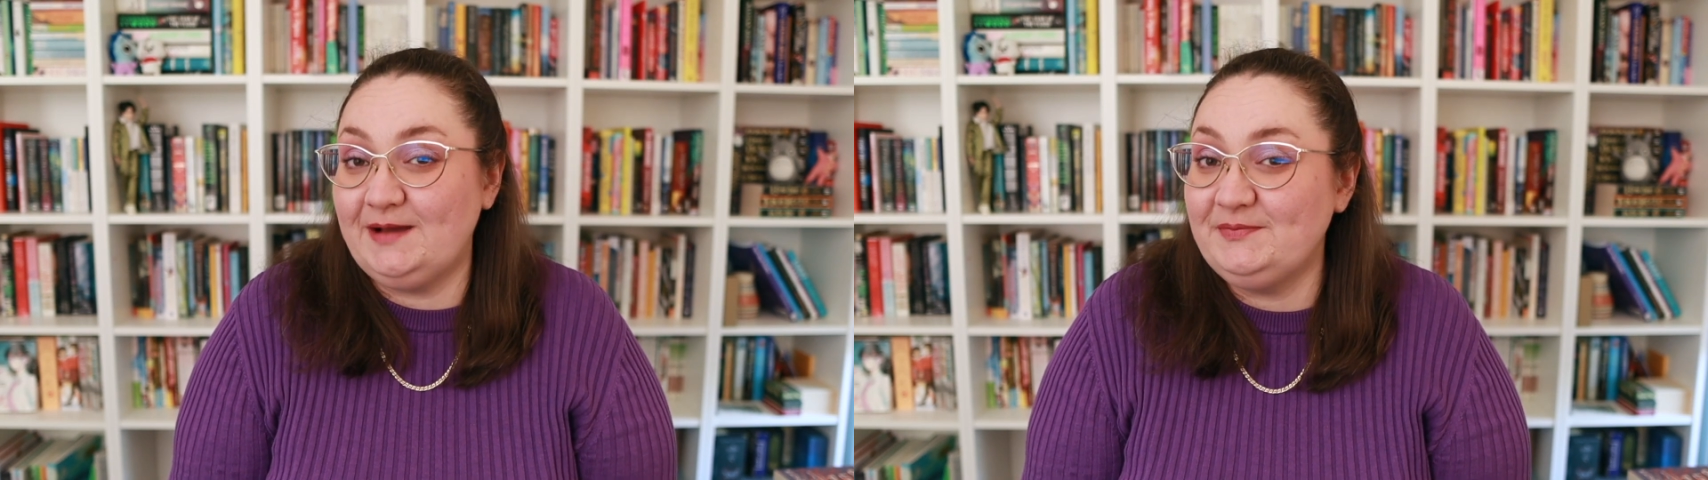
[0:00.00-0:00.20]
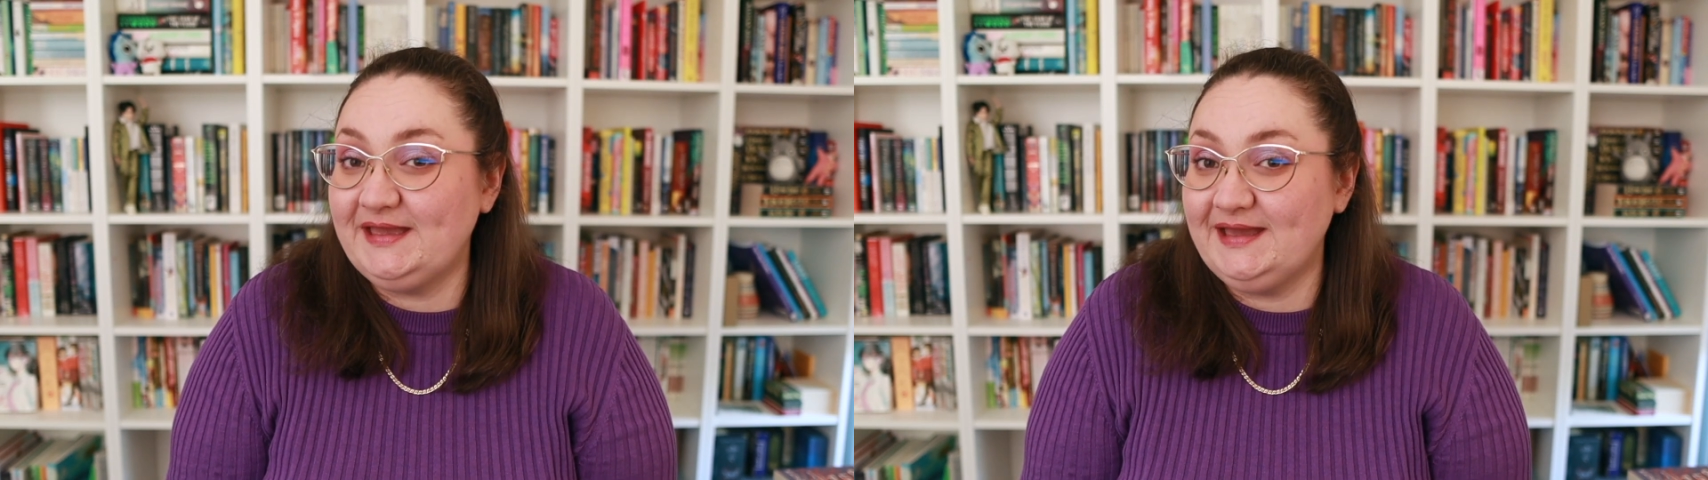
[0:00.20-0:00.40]

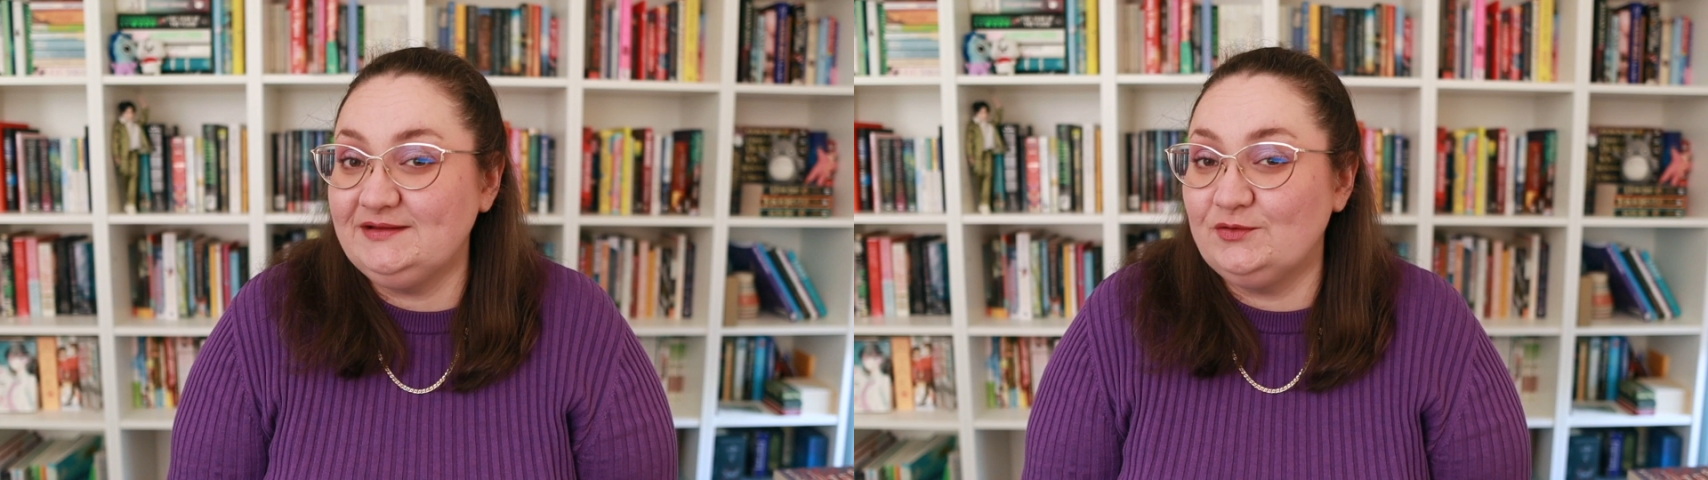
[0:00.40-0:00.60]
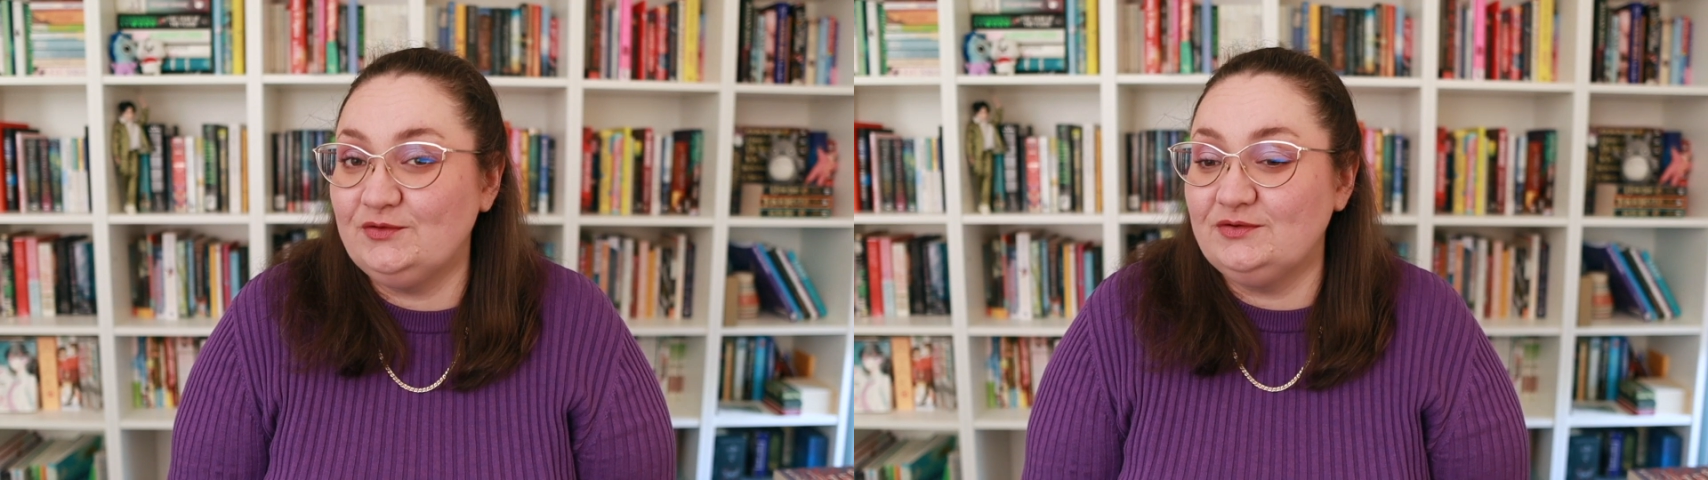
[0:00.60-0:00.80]
up
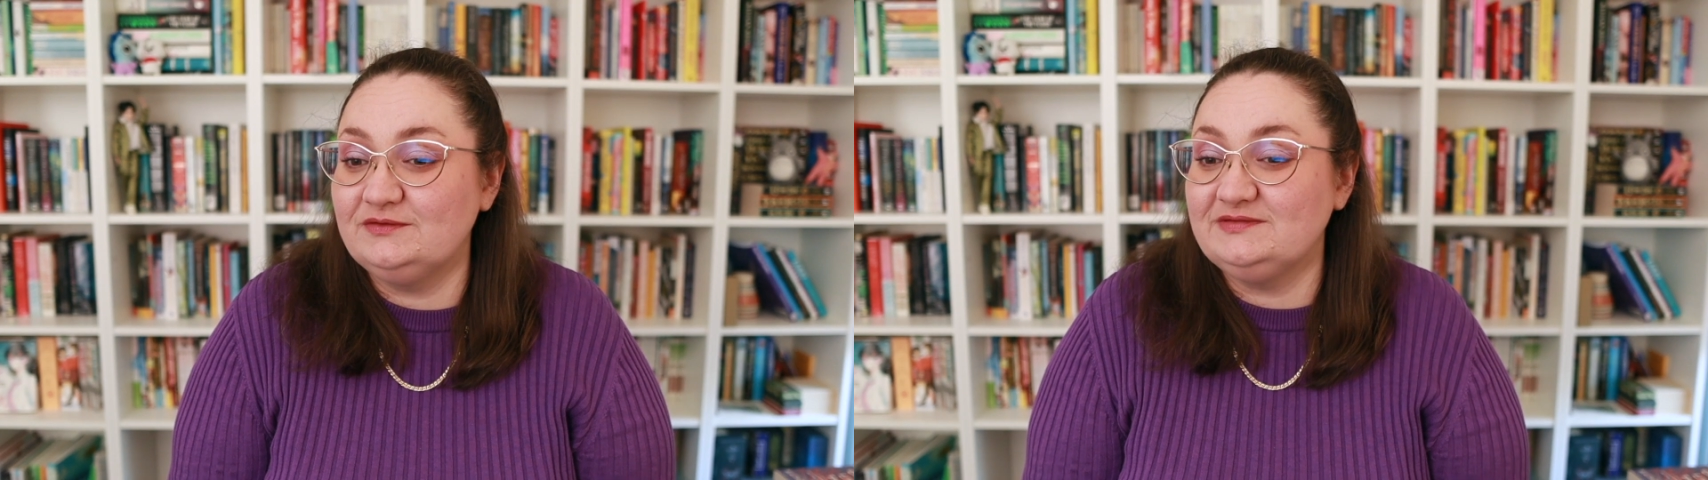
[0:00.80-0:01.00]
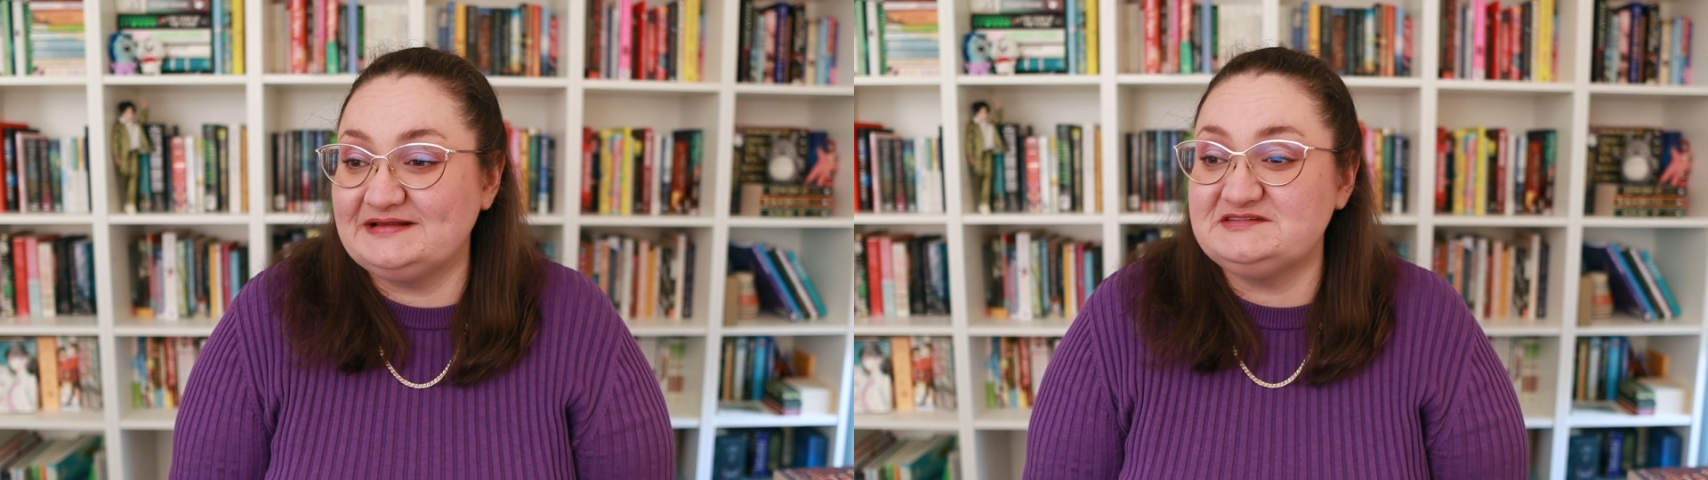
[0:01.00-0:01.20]
again
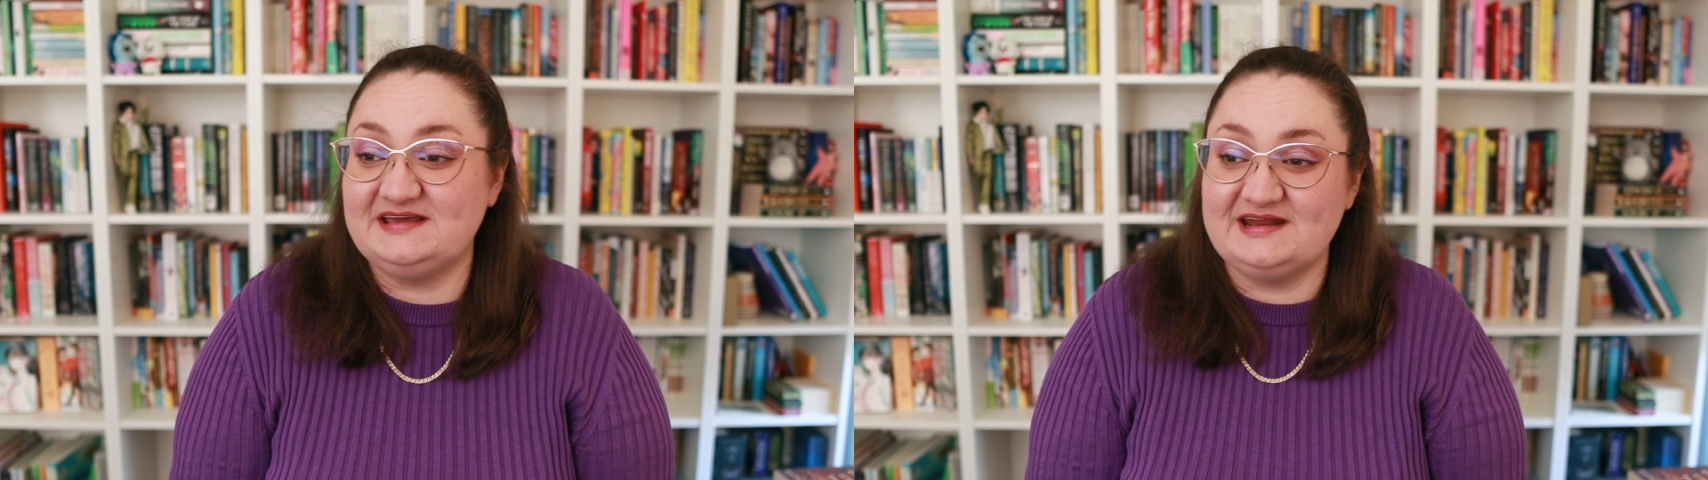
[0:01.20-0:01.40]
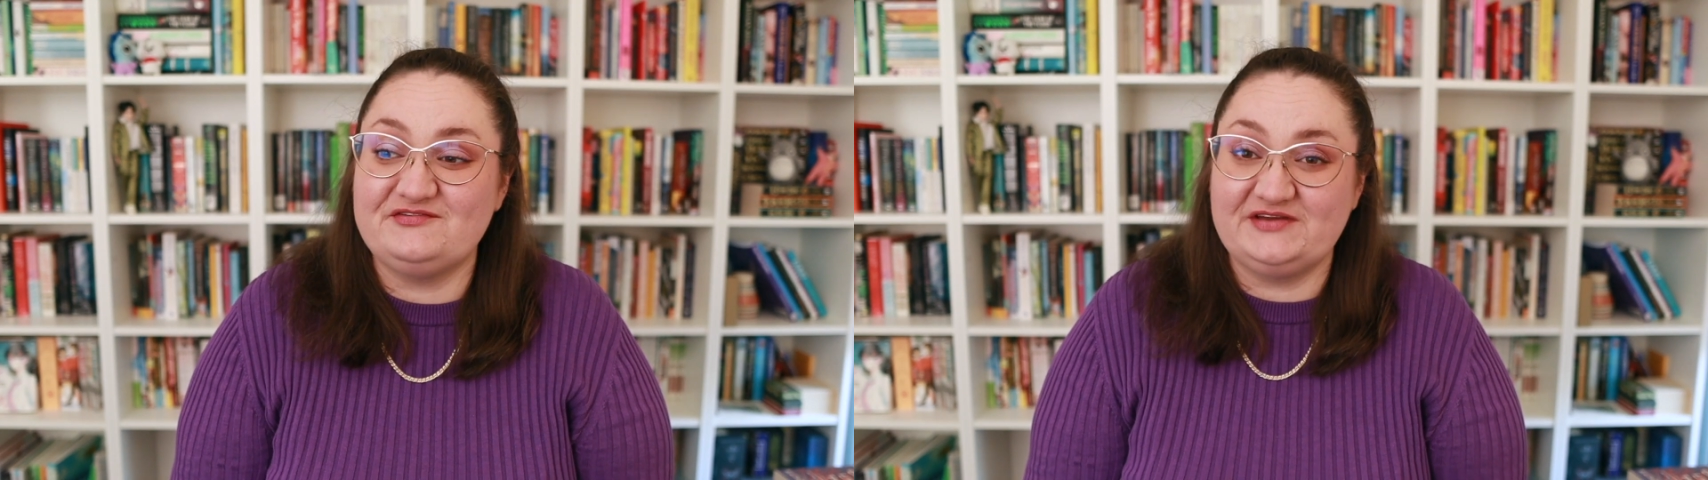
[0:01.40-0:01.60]
or like
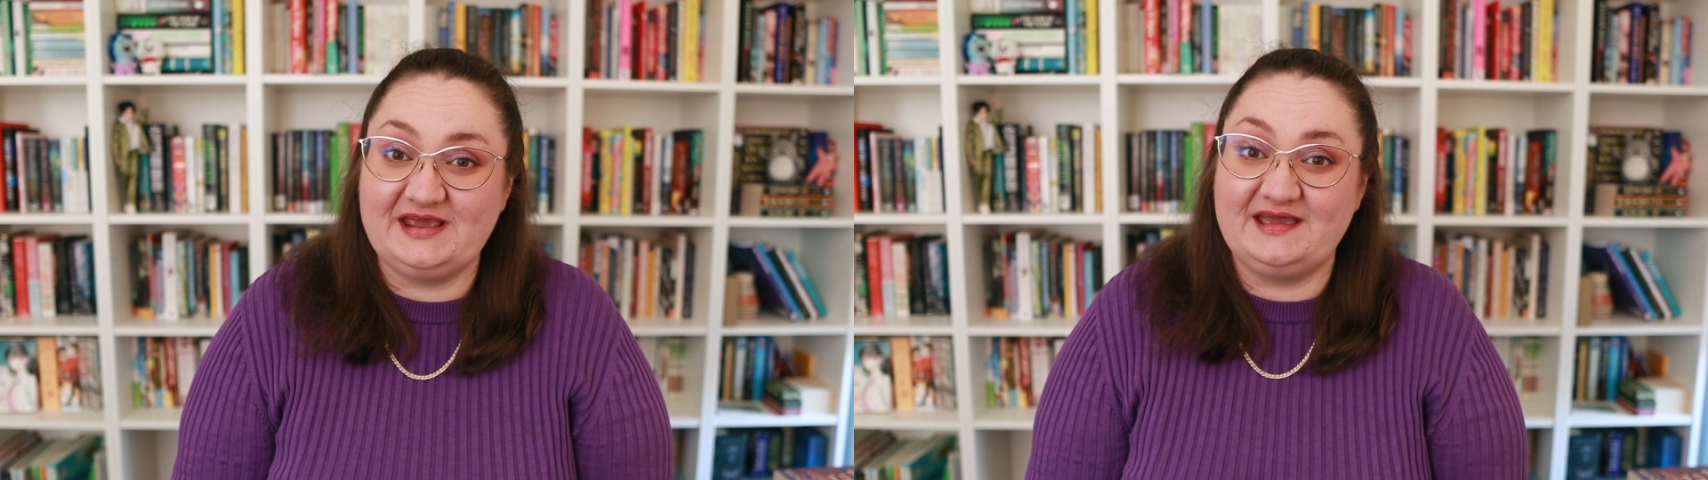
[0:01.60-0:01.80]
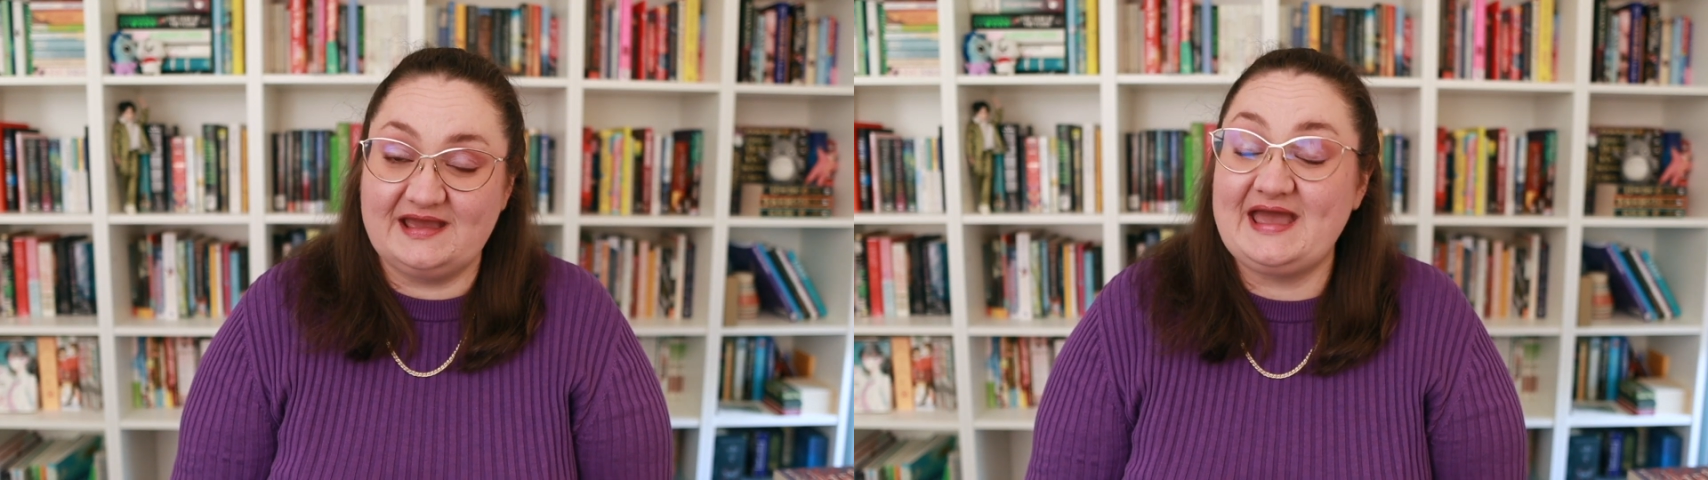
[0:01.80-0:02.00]

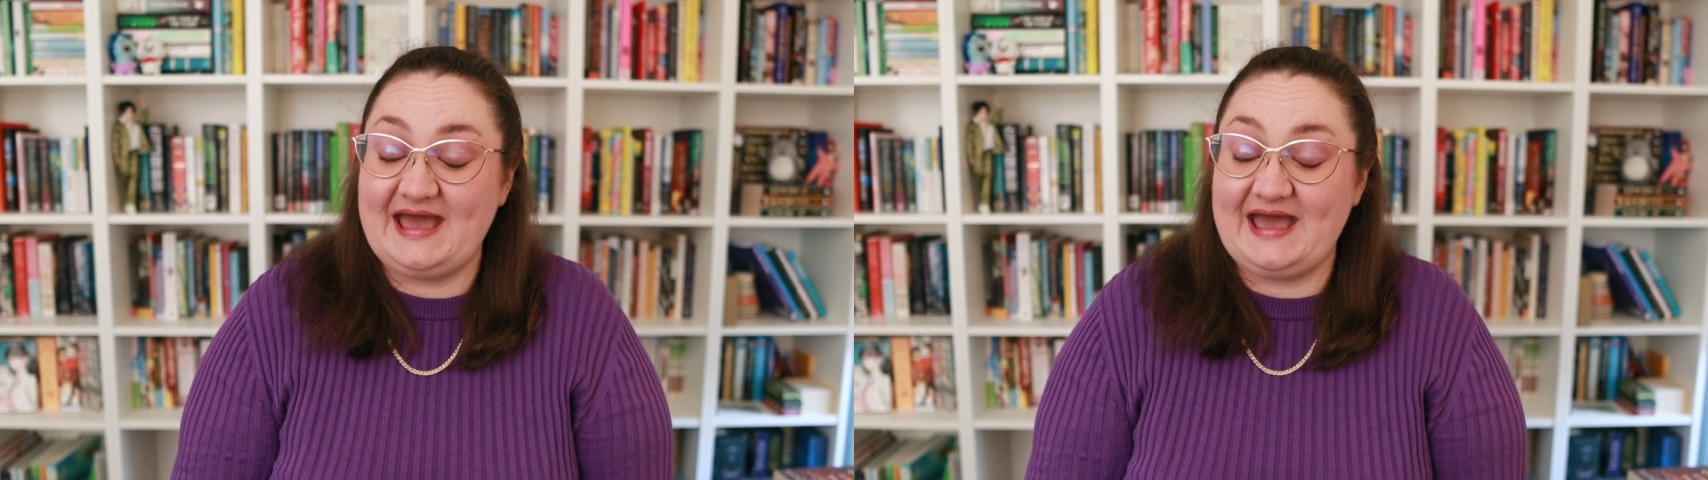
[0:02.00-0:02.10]
DNFing it